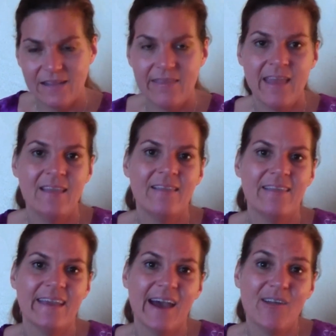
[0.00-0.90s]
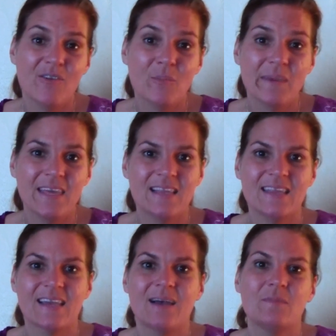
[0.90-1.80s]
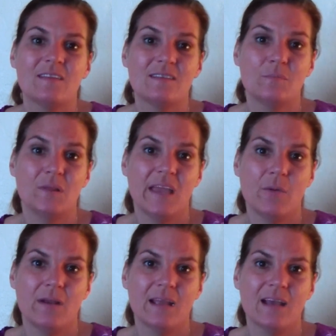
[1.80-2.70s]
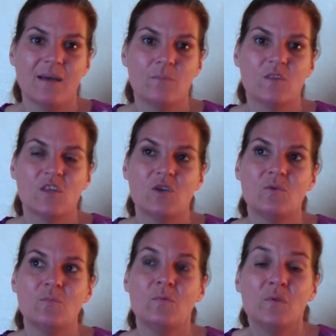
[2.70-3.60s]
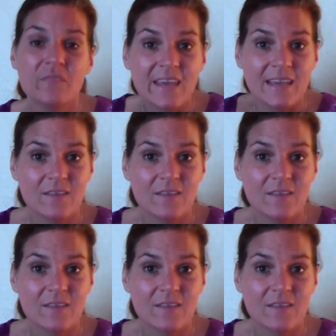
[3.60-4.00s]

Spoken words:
And then the other piece that comes into play when it comes to moving